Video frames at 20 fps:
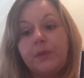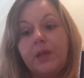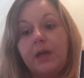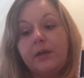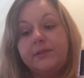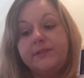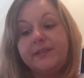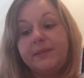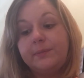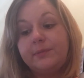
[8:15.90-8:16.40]

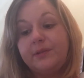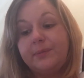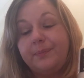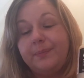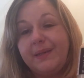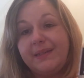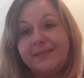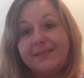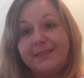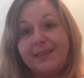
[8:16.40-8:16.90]
I seem to
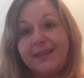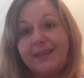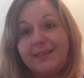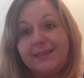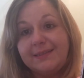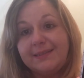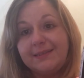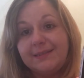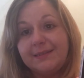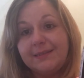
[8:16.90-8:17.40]
miss
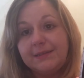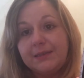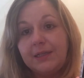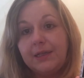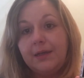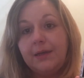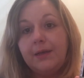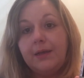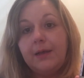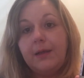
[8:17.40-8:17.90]
it.
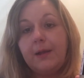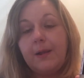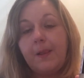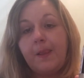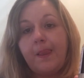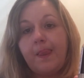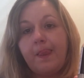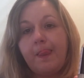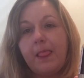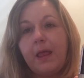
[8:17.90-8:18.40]

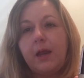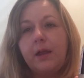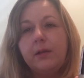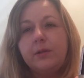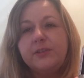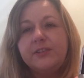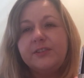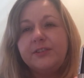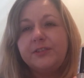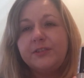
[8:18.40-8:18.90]
I
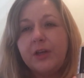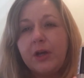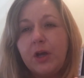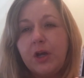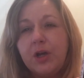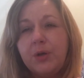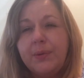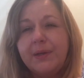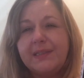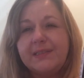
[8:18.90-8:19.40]
was
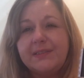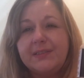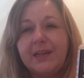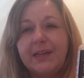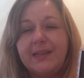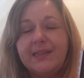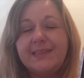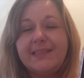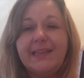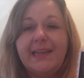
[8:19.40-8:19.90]
so
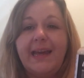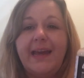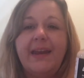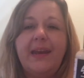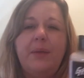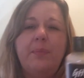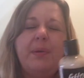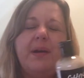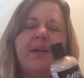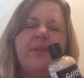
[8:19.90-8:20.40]
excited to get
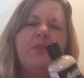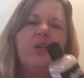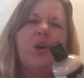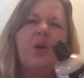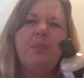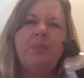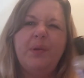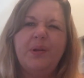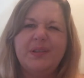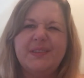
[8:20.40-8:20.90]
it. But I've
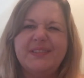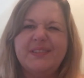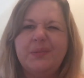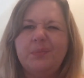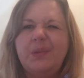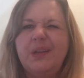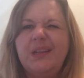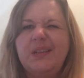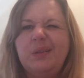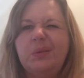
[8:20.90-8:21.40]
got to be honest,
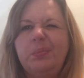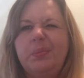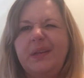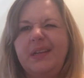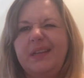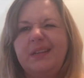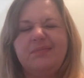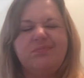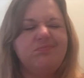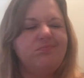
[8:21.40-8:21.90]
I'm a little
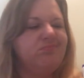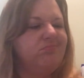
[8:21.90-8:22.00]
bit...